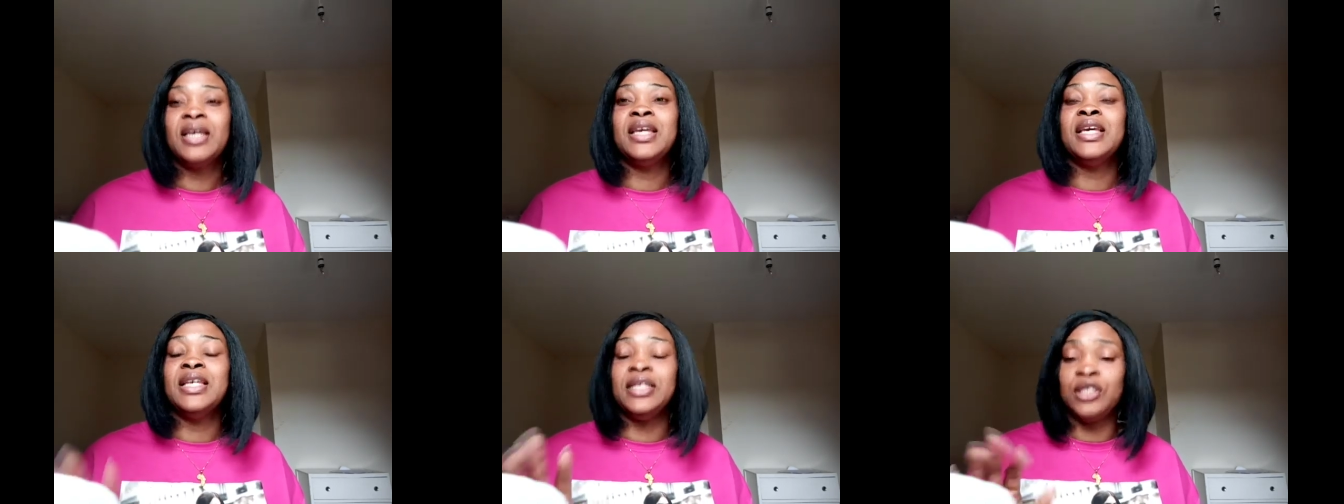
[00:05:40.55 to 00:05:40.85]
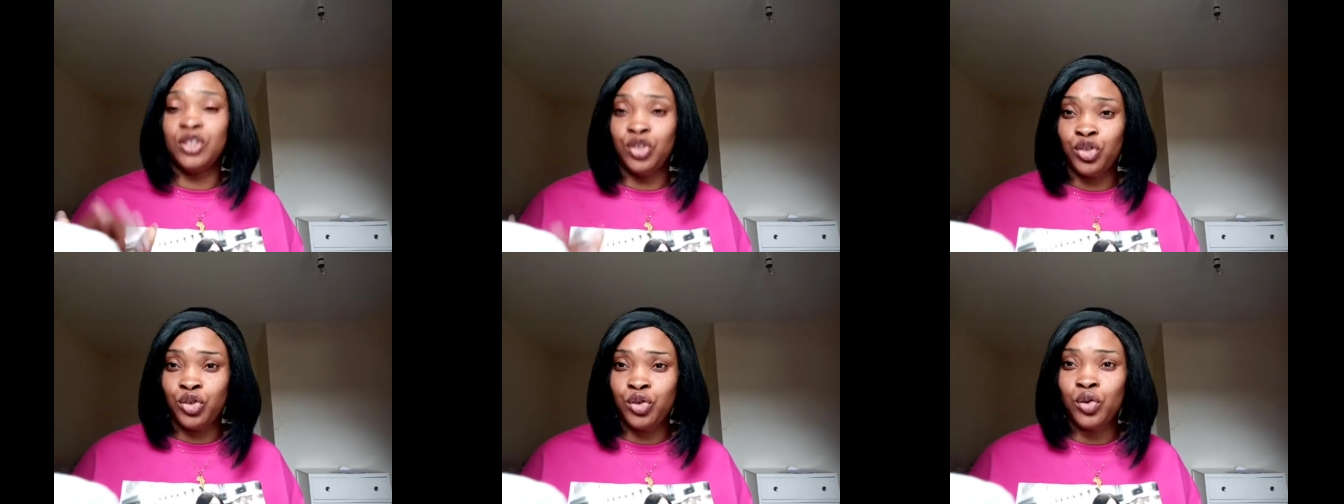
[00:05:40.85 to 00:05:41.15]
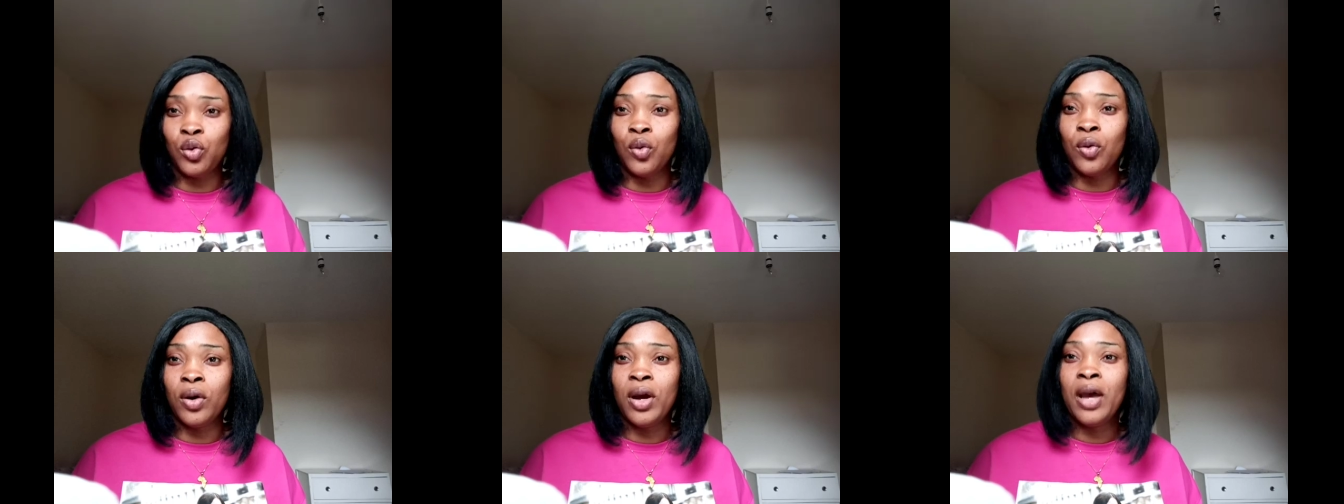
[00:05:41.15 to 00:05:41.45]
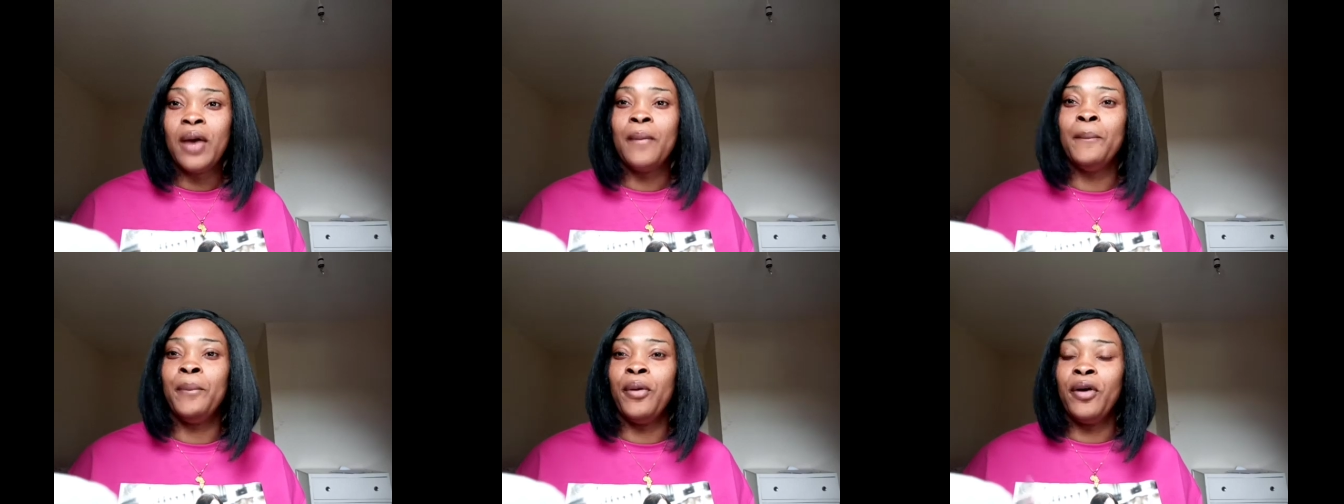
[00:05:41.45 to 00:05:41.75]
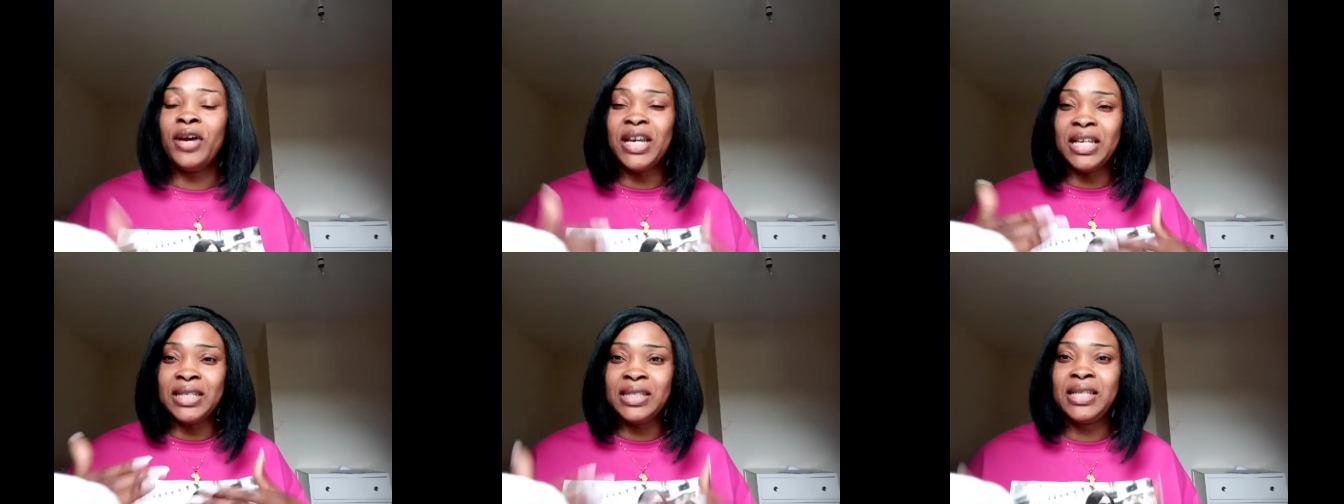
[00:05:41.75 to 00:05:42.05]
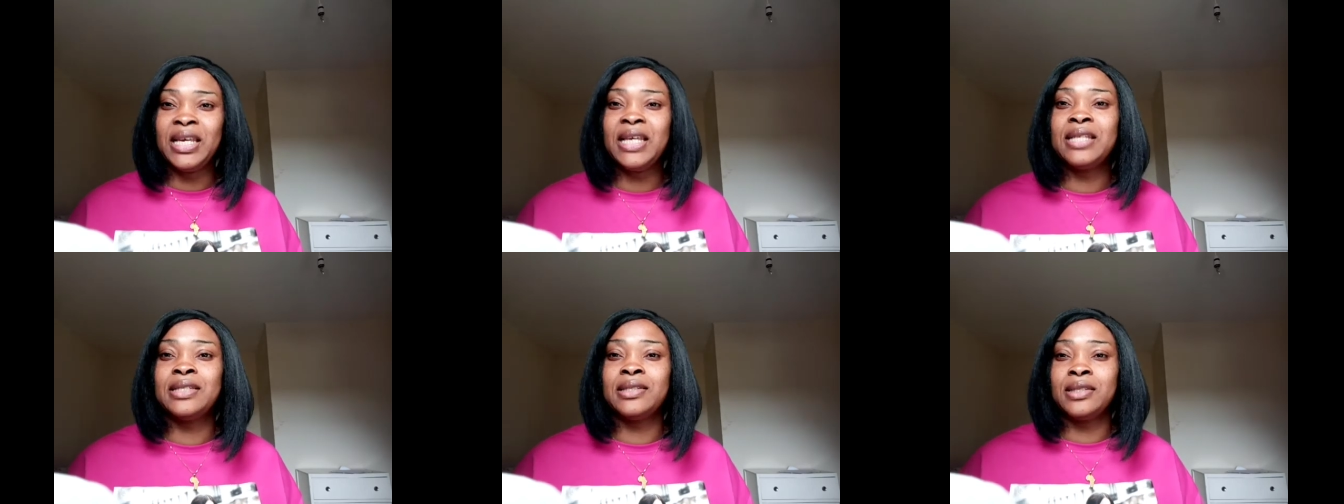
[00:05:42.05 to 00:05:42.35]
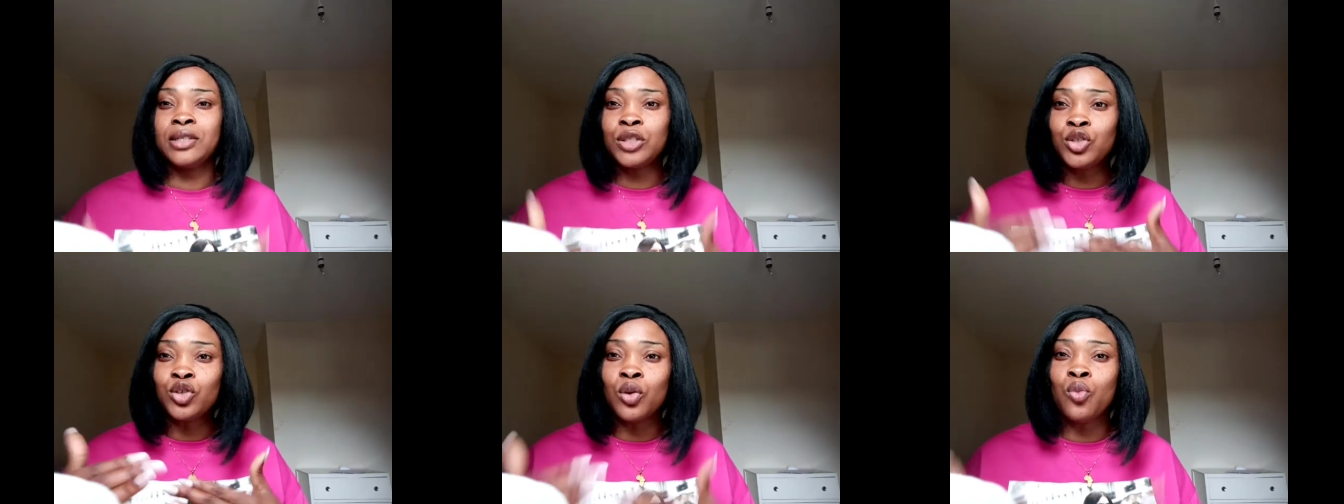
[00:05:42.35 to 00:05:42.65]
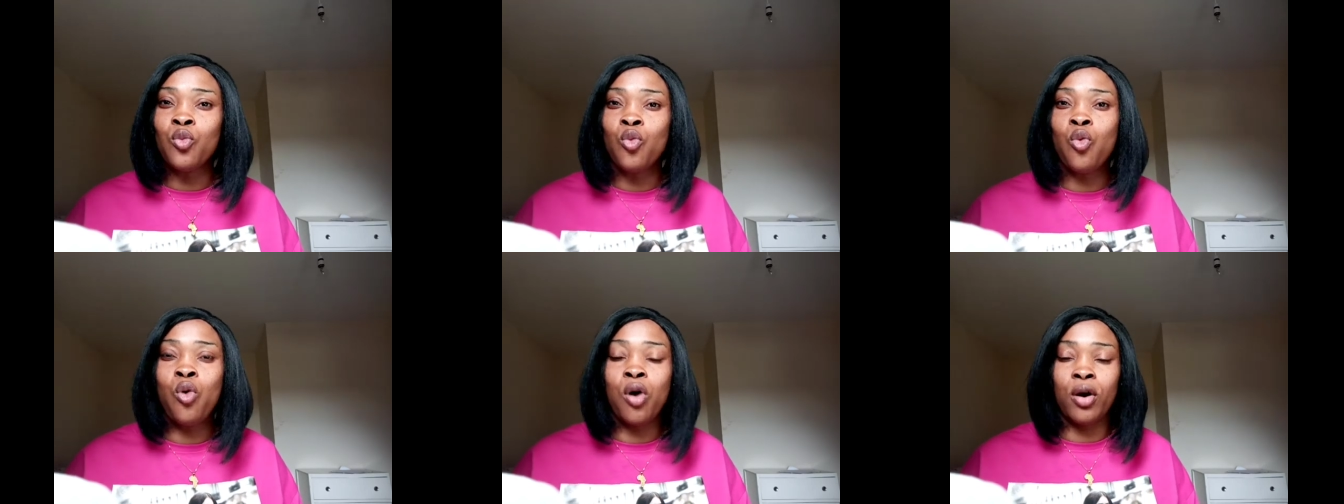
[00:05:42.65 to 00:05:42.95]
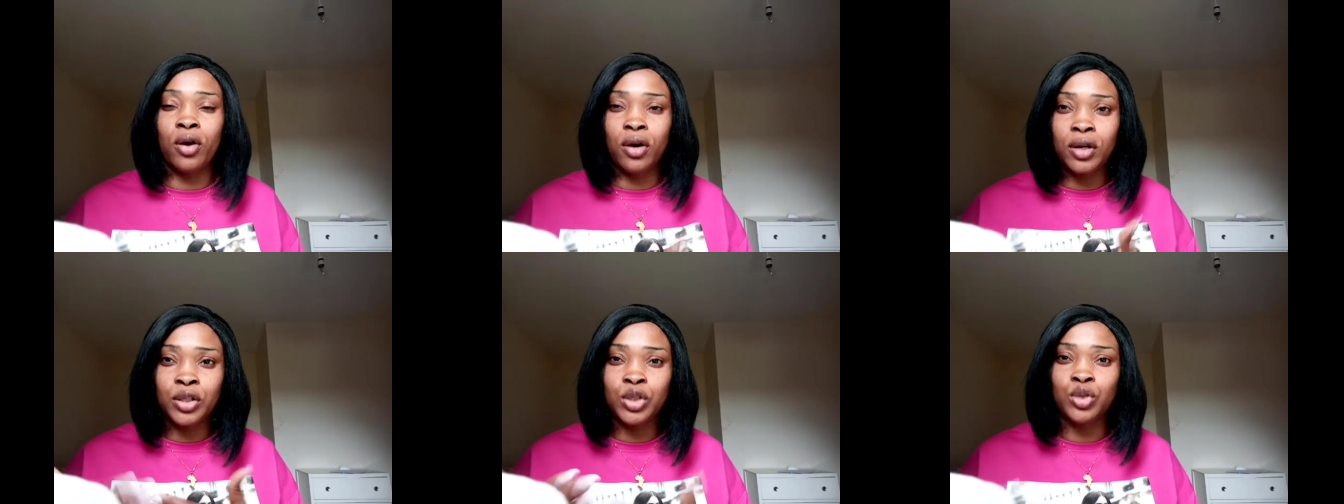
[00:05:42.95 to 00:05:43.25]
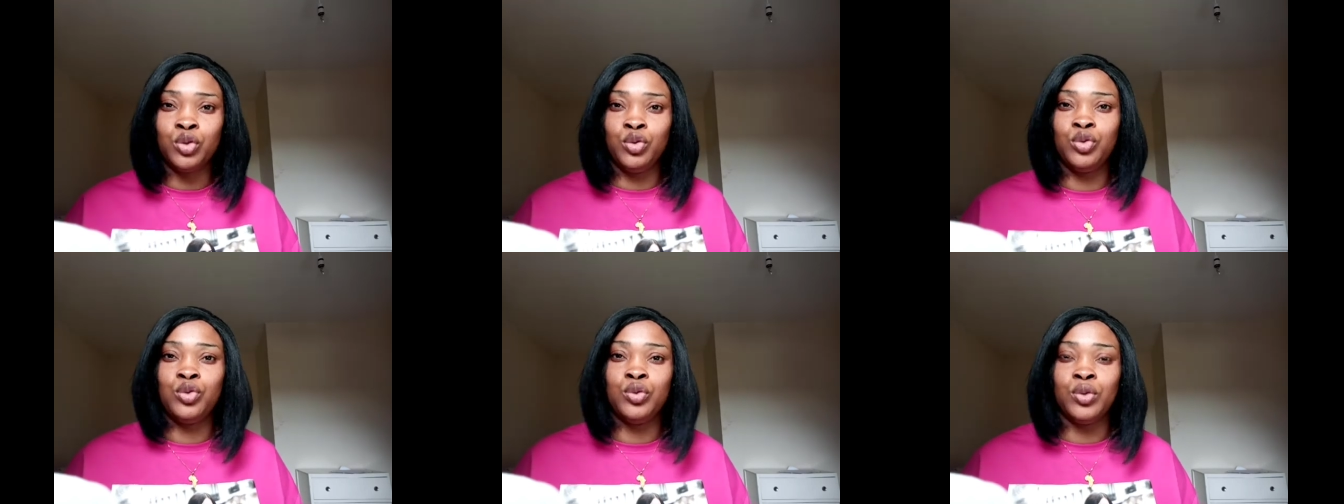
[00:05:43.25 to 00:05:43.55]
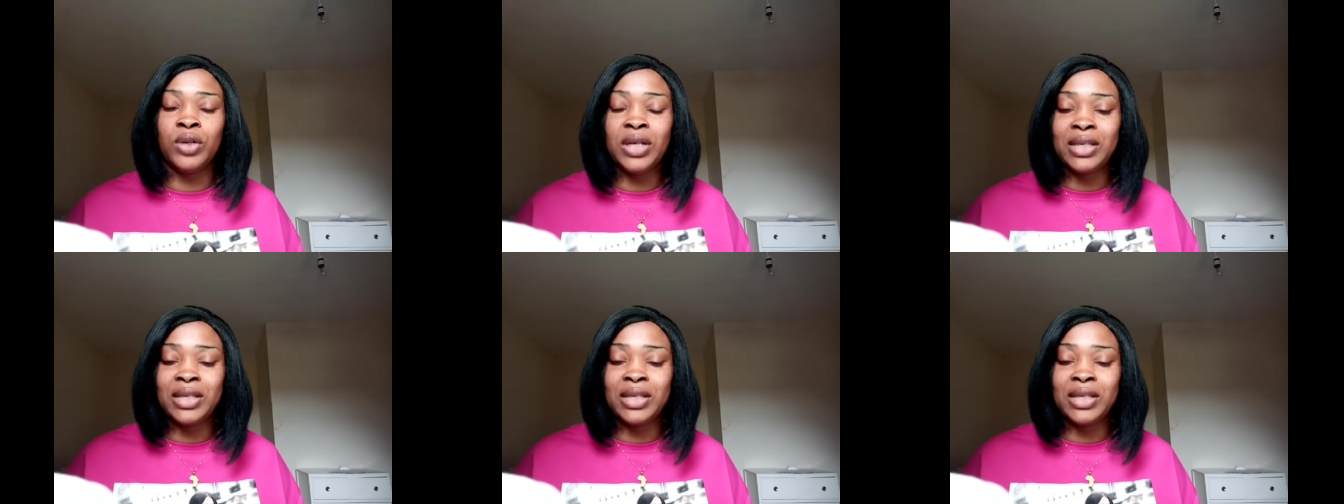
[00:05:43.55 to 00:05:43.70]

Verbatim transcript: is sure, but it takes some work to do.